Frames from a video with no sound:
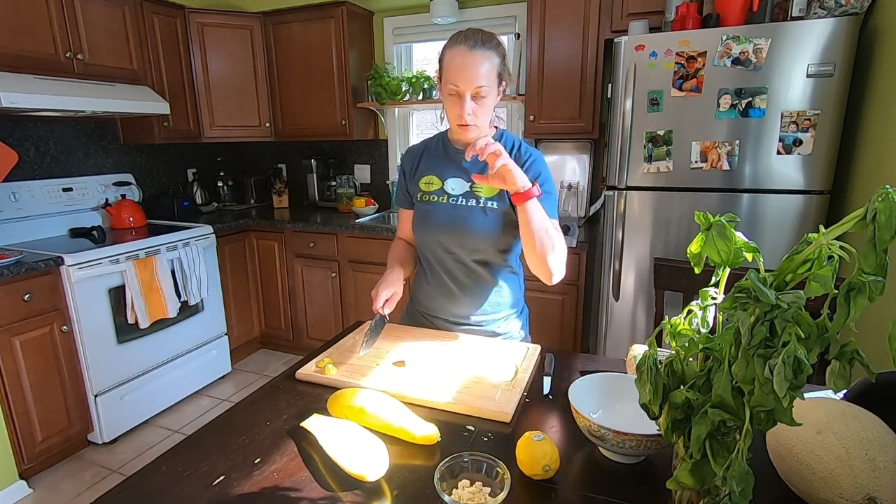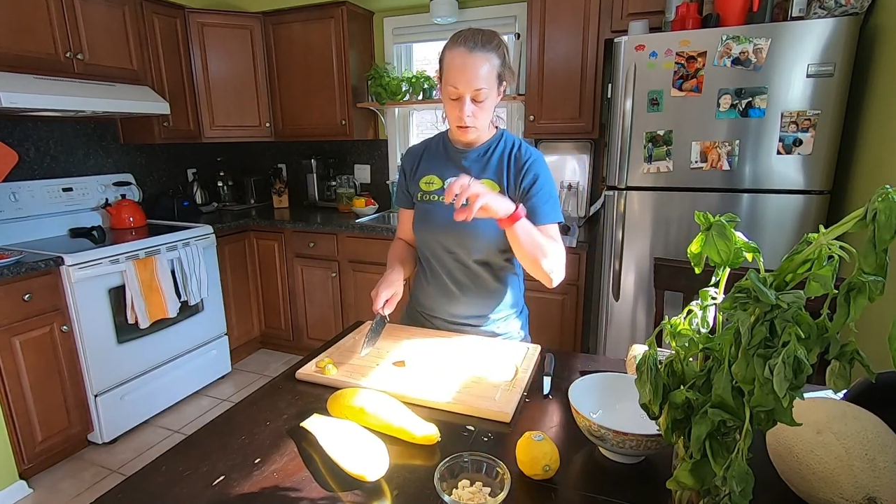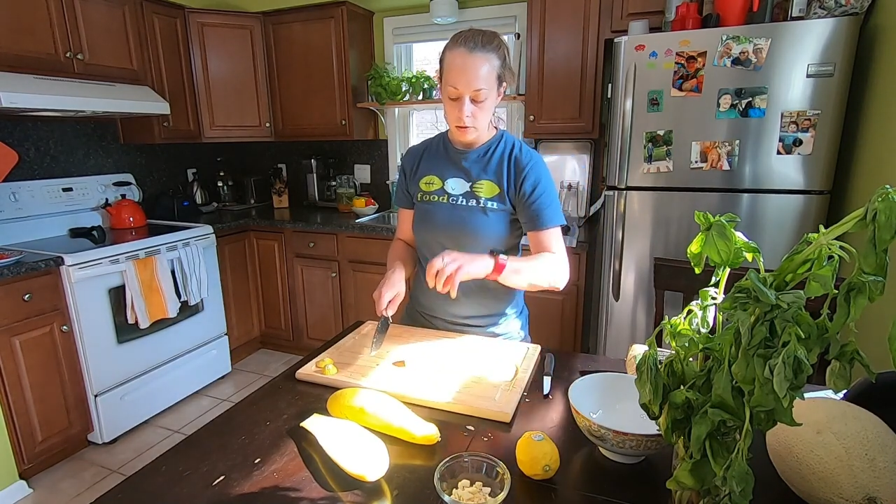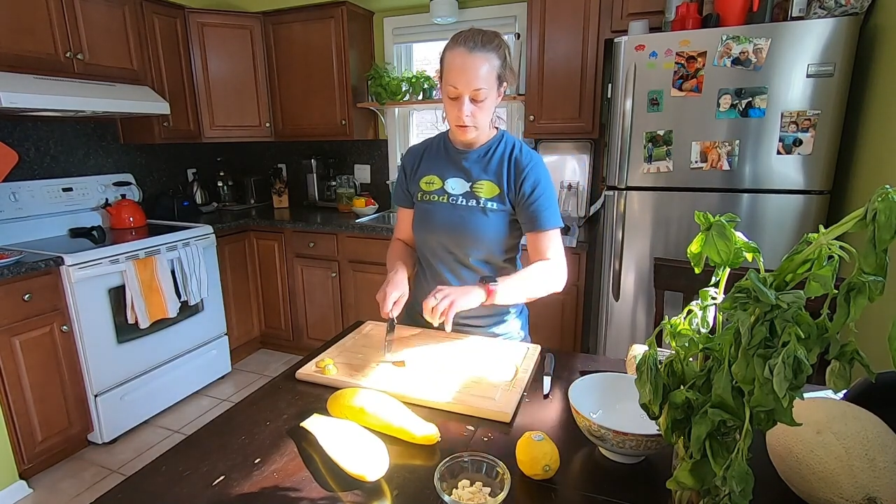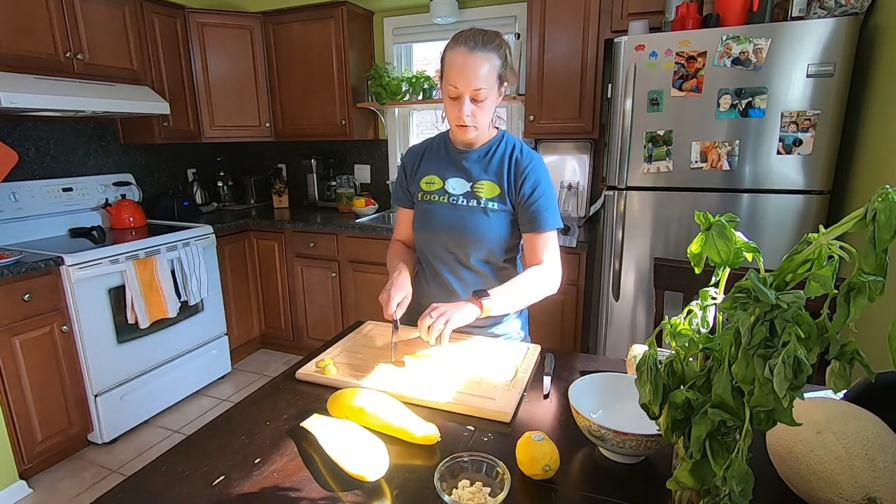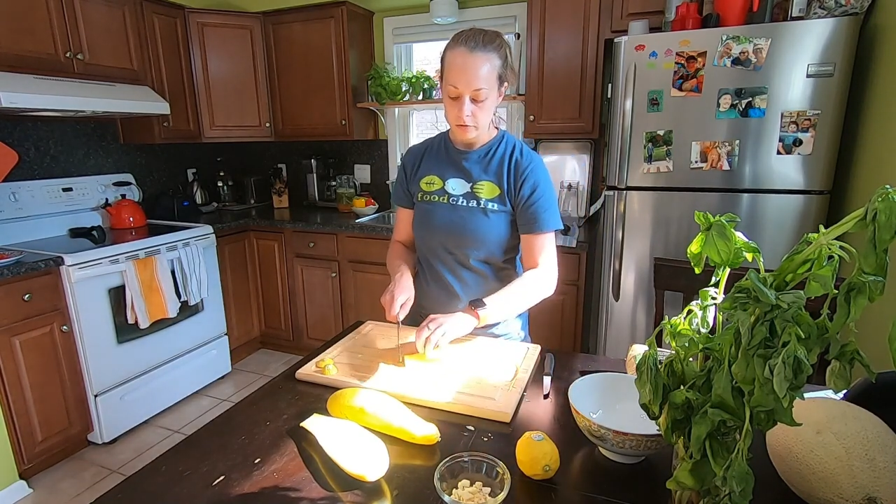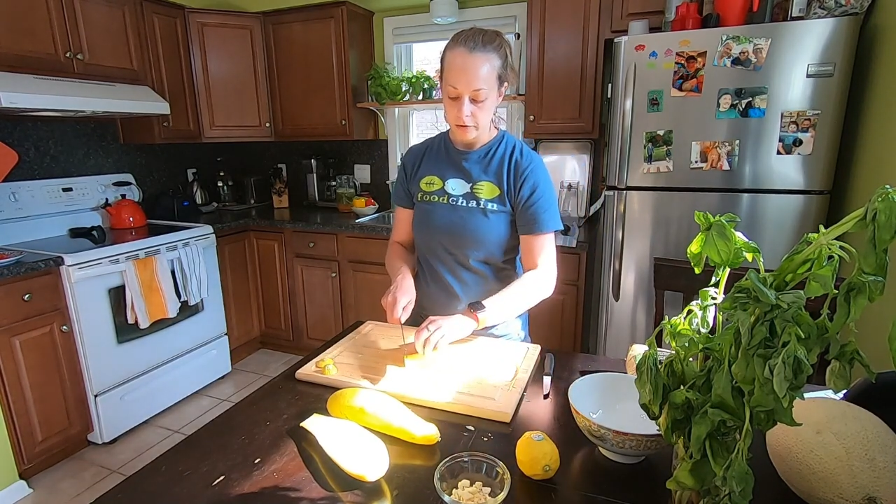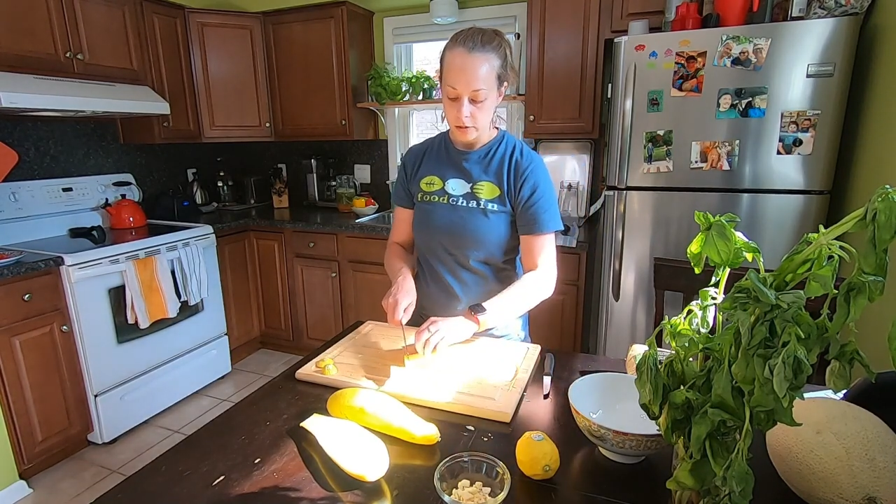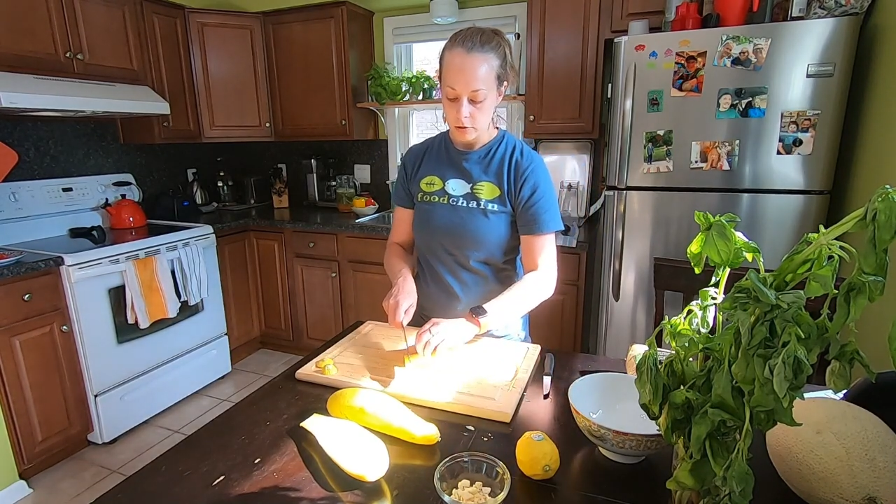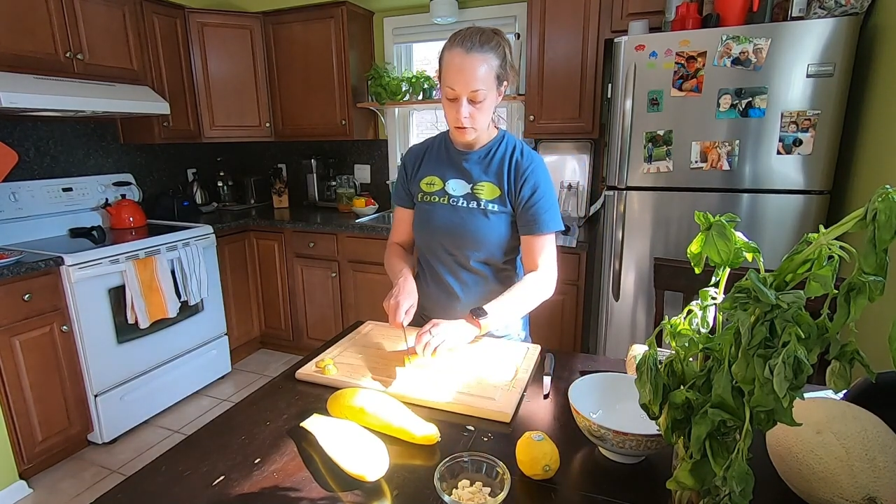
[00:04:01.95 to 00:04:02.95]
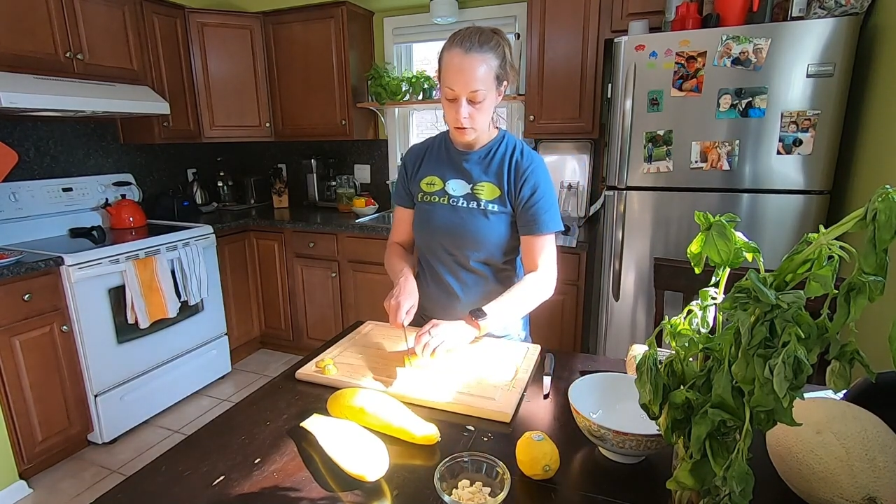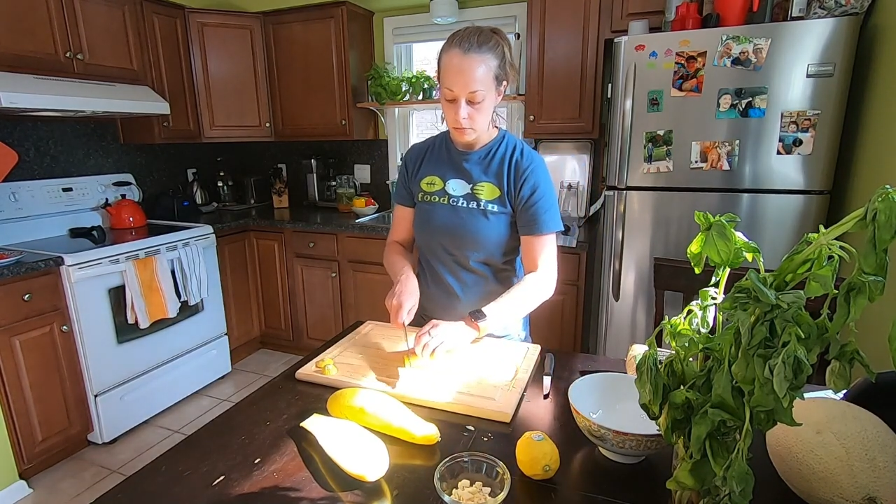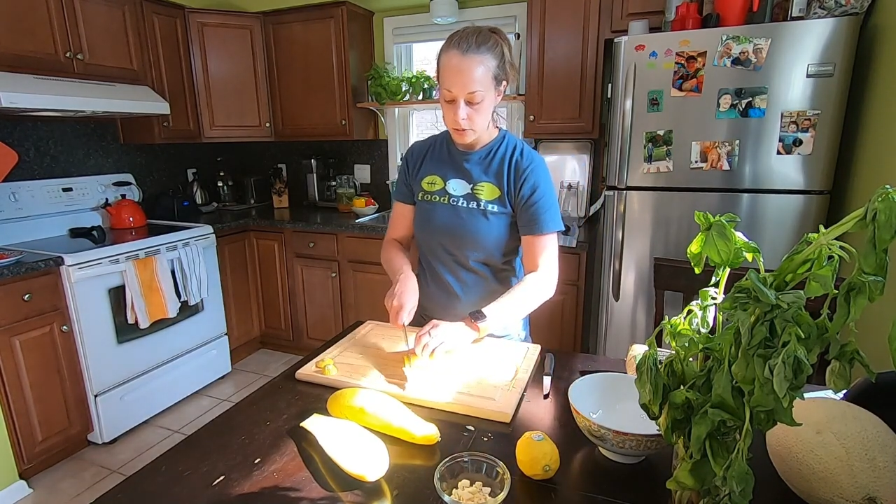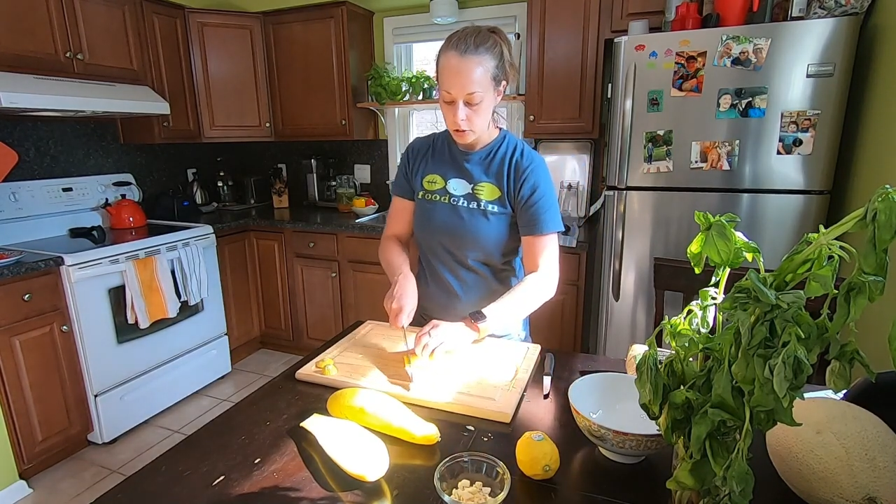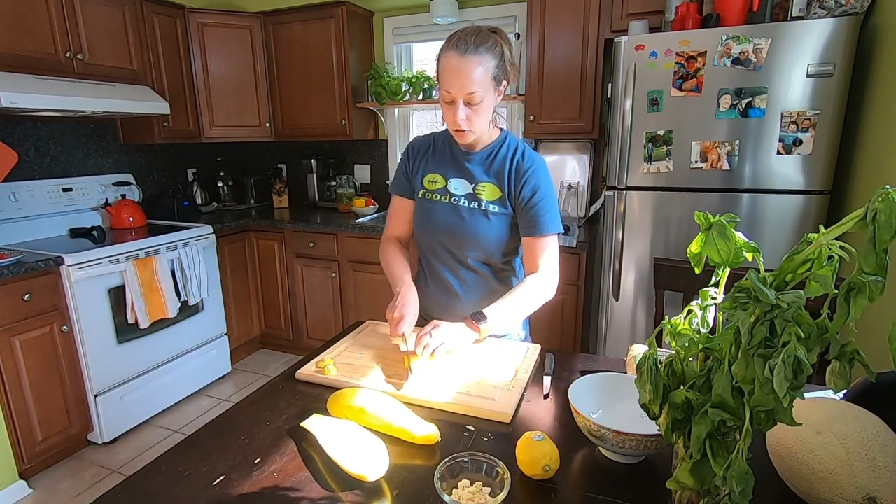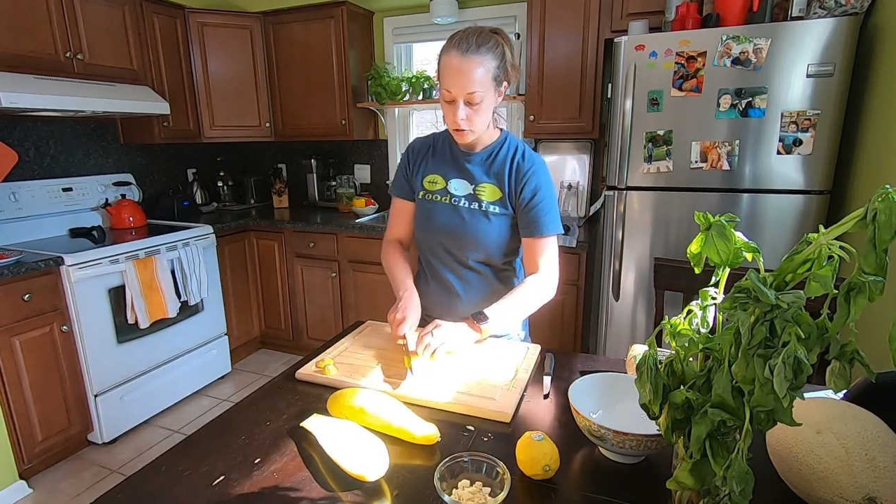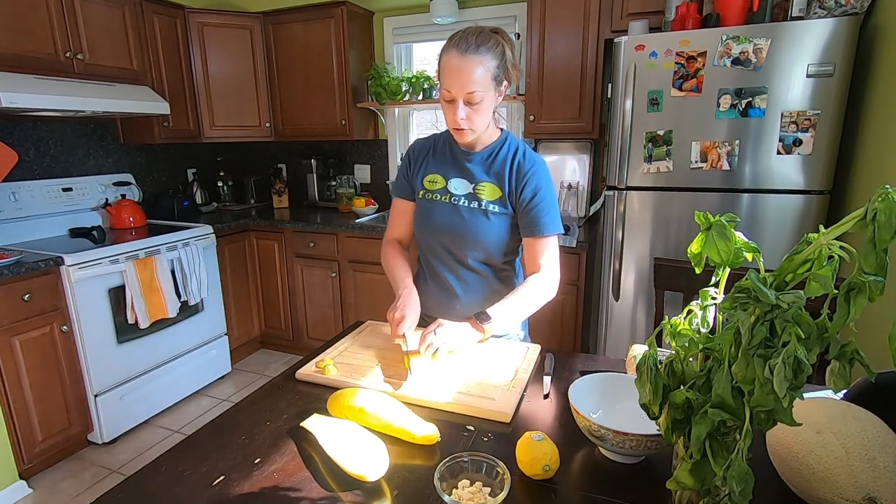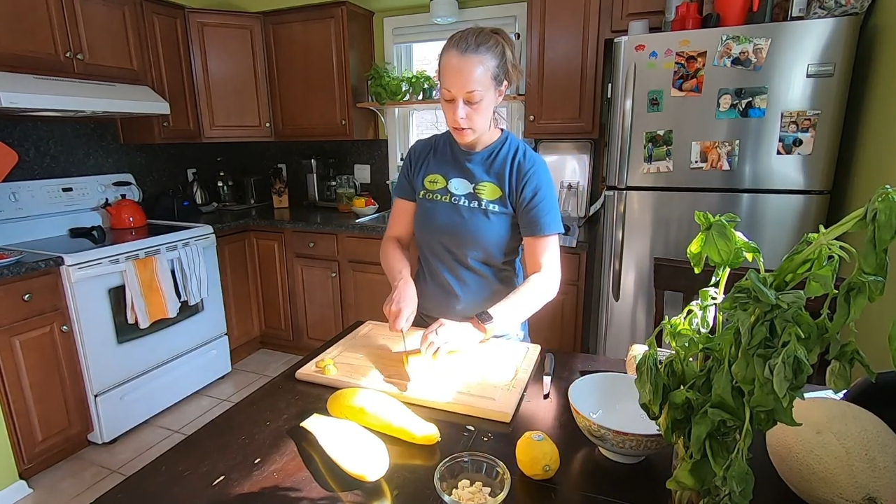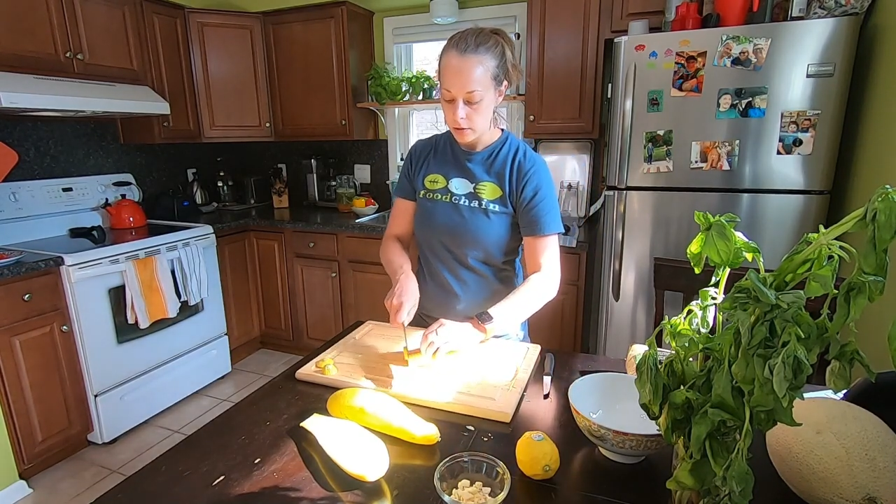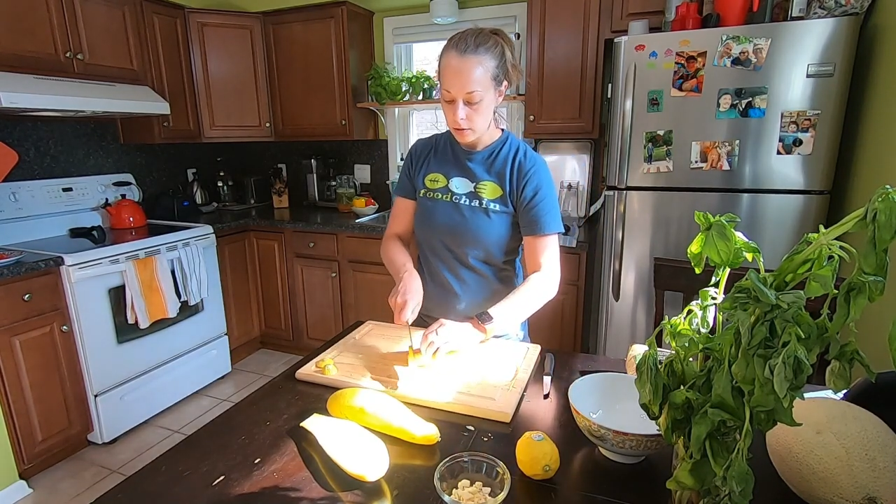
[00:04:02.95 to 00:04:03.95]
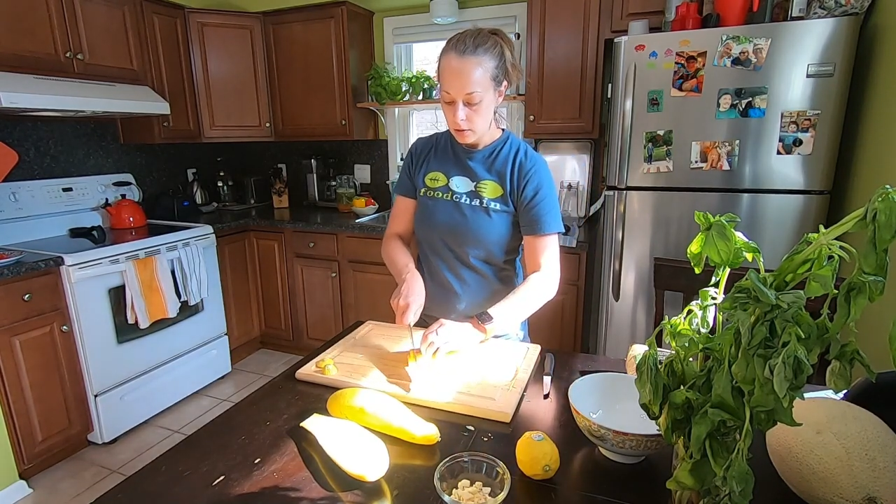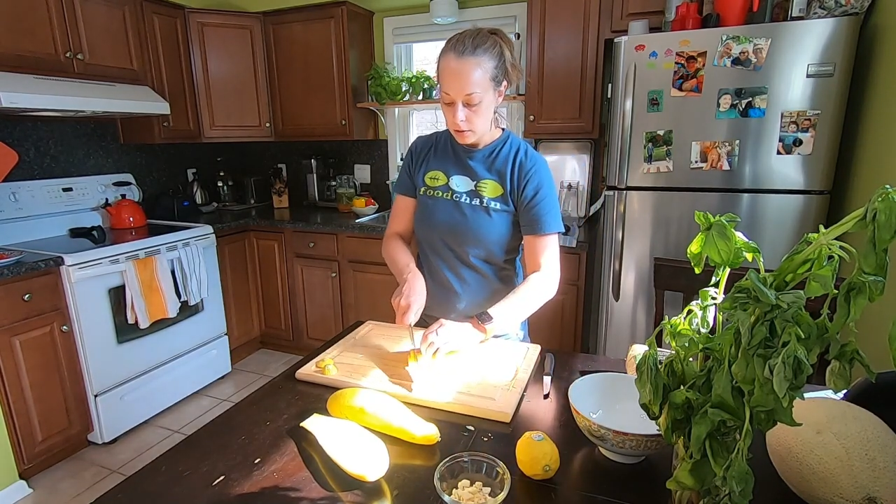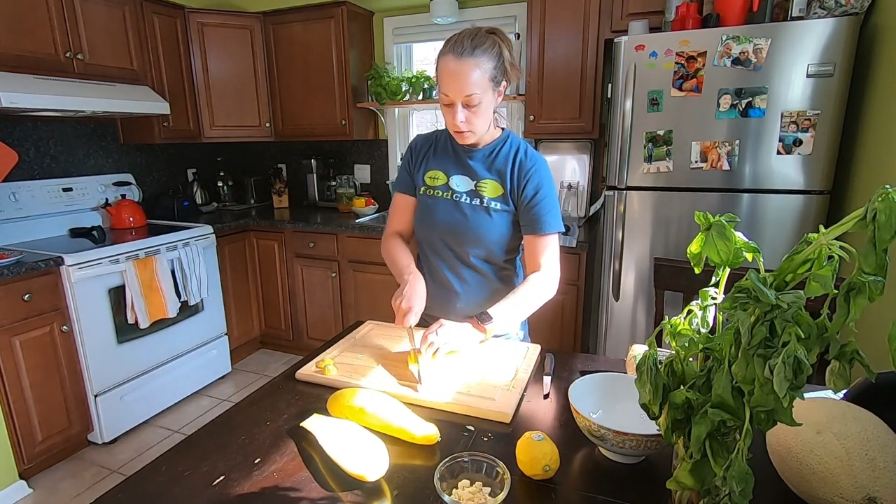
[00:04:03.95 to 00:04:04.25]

claw those fingers to make sure that